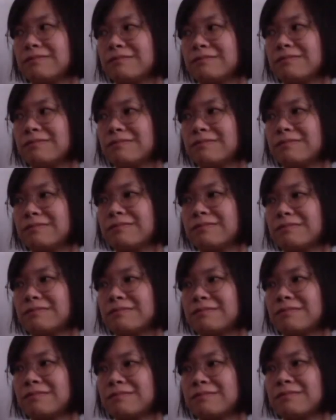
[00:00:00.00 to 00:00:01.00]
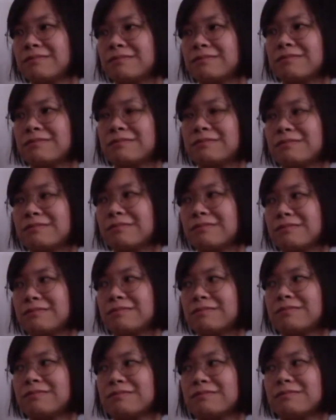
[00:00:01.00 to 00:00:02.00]

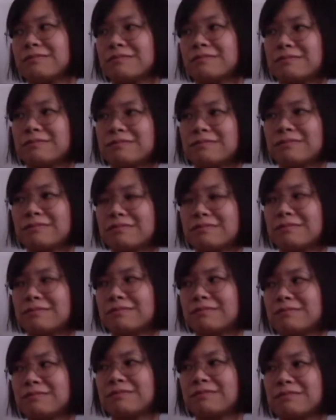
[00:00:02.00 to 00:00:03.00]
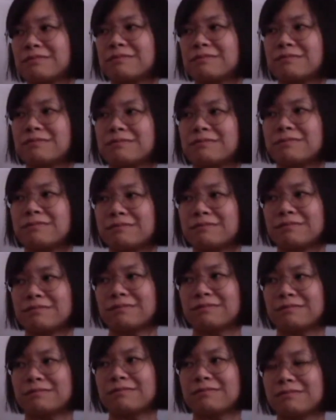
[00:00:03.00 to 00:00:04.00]
(not speaking)